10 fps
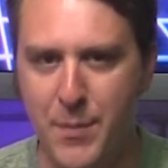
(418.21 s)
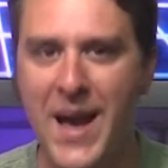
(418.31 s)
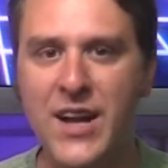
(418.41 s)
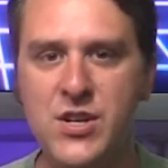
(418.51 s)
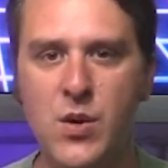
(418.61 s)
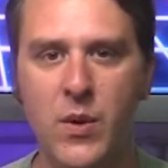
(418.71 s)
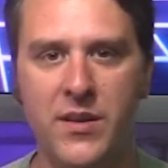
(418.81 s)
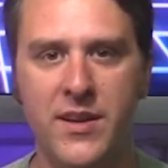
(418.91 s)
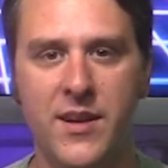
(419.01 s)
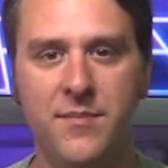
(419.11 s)
Packaging
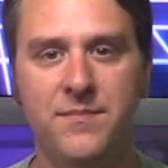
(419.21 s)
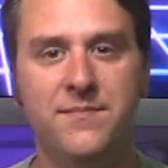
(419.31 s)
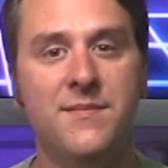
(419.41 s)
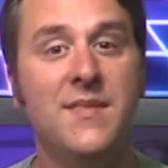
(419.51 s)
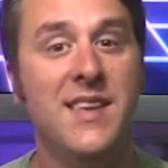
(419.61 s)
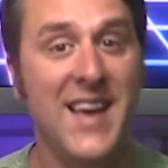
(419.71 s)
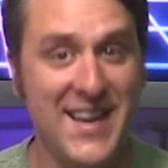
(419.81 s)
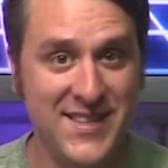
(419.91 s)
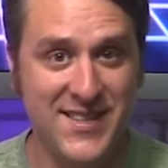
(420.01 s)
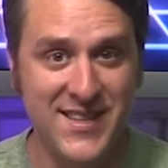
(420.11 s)
well done.
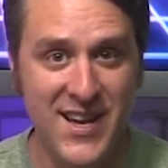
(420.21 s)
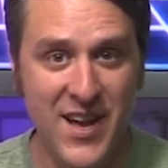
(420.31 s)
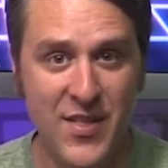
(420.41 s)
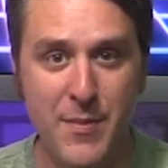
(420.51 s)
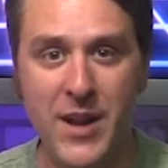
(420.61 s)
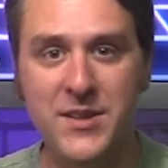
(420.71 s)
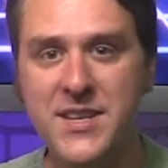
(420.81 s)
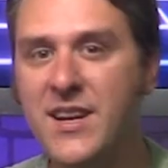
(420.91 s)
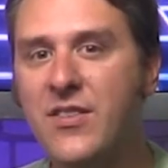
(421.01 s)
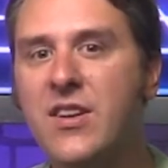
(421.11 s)
Yes. The metal
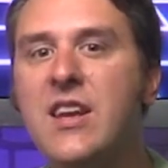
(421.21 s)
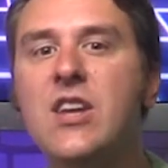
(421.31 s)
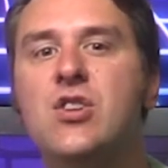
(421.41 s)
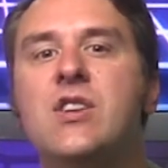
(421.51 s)
tin is a neat